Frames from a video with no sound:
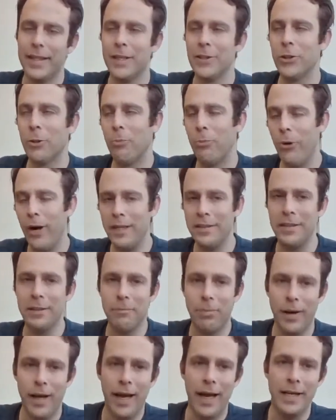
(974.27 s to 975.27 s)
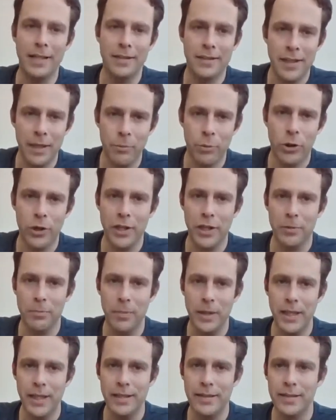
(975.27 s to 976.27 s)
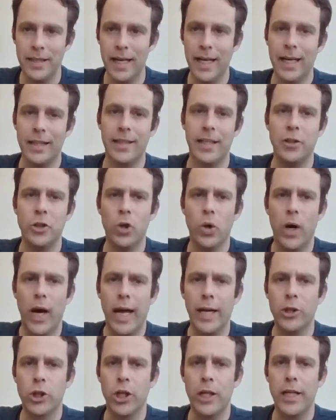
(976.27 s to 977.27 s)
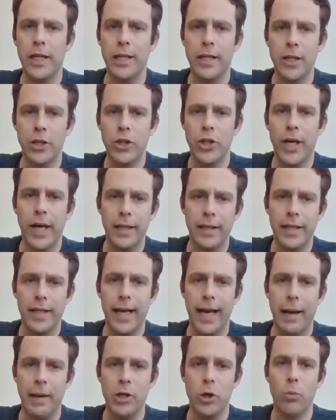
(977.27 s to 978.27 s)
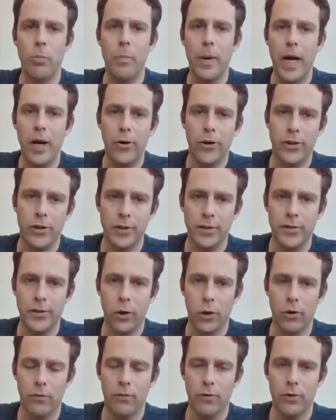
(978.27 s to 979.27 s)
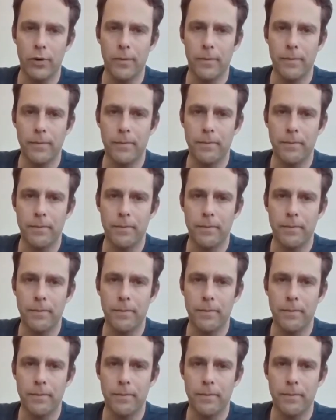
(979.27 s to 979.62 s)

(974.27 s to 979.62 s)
So pressing play in Simulink means that you're actually initiating a numerical solver,